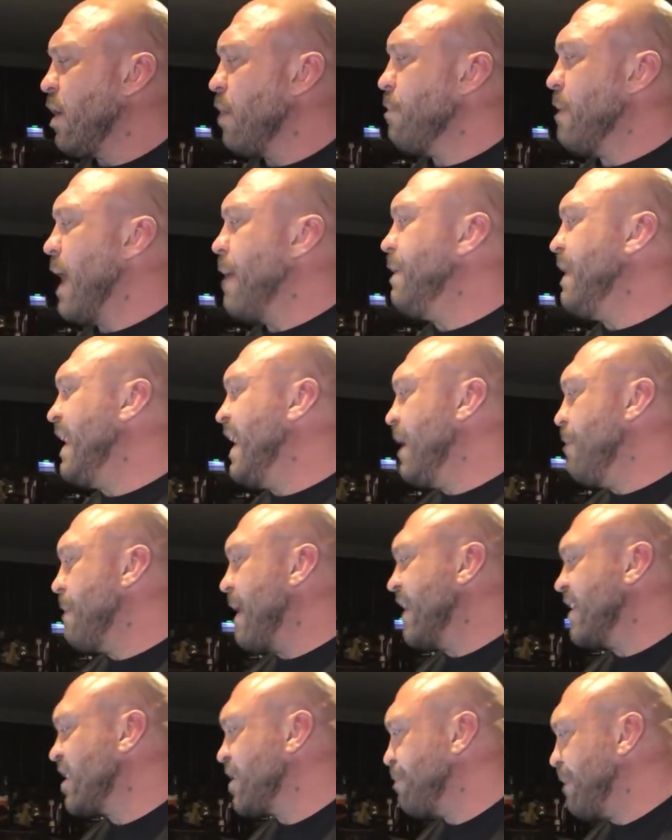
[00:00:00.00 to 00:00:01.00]
Maybe he
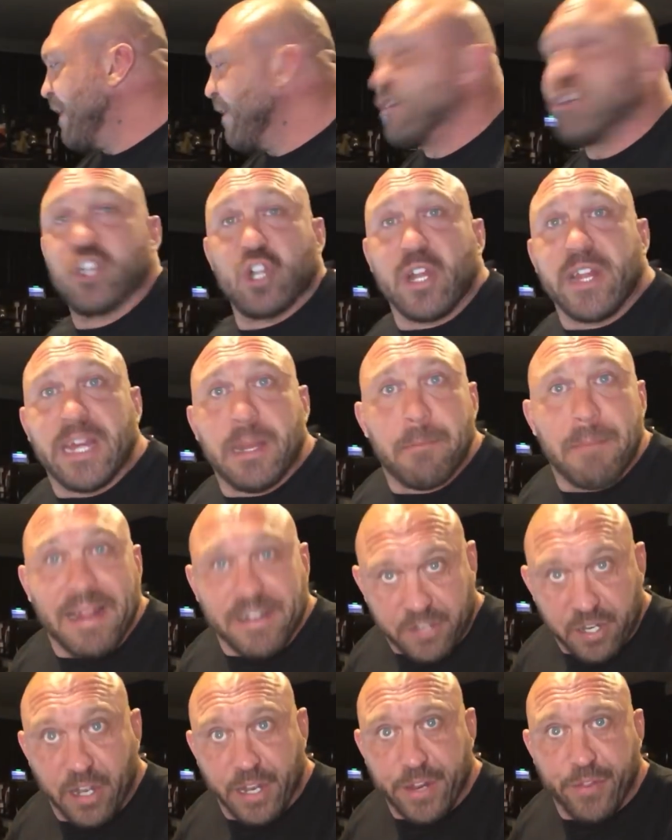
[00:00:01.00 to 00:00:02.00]
meant spiritually and
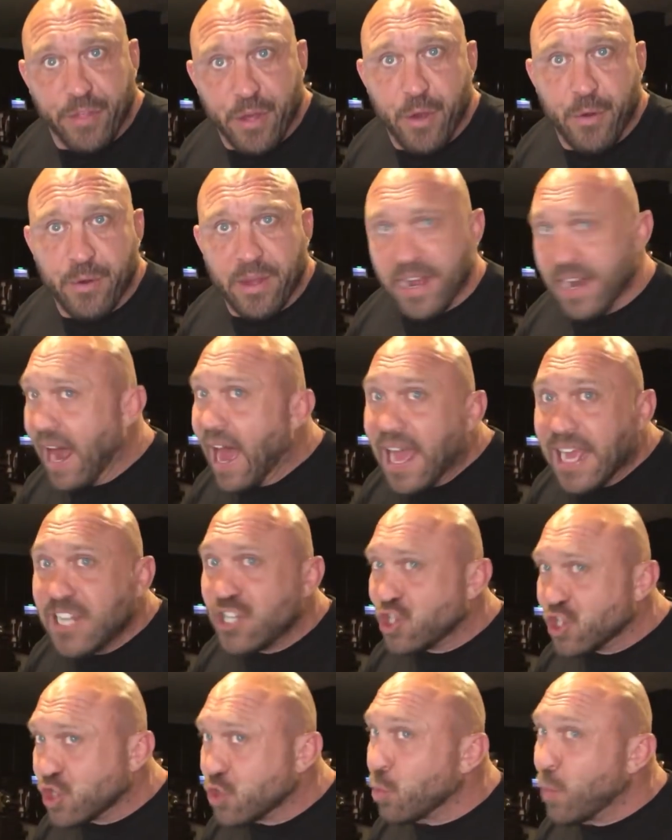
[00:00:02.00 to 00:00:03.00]
mentally, though, and I
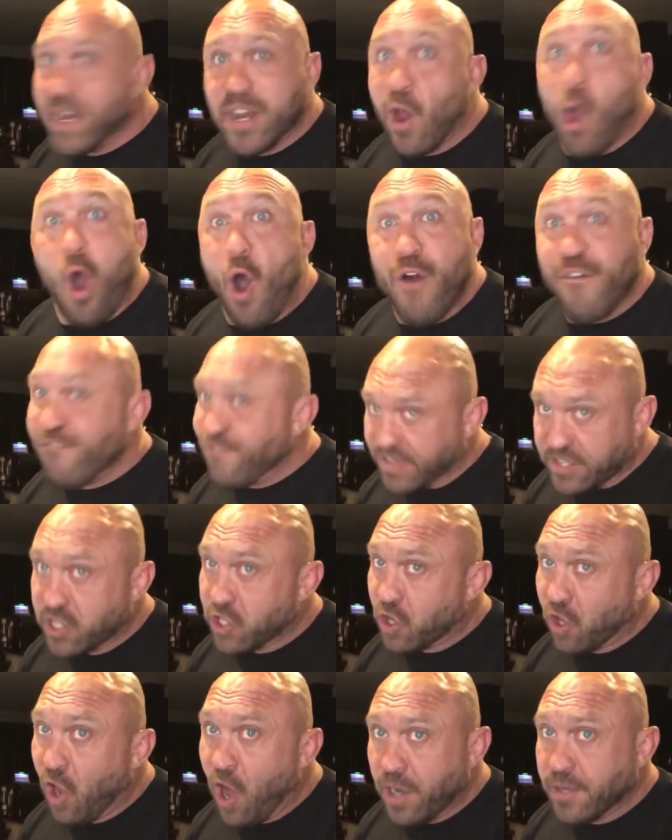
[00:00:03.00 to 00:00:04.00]
just went all
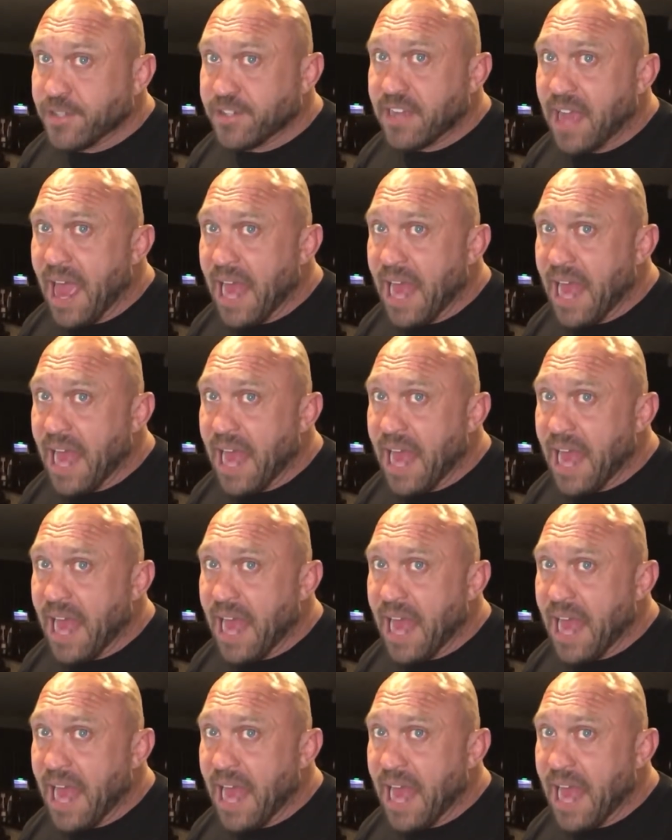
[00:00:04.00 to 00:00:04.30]
physical on his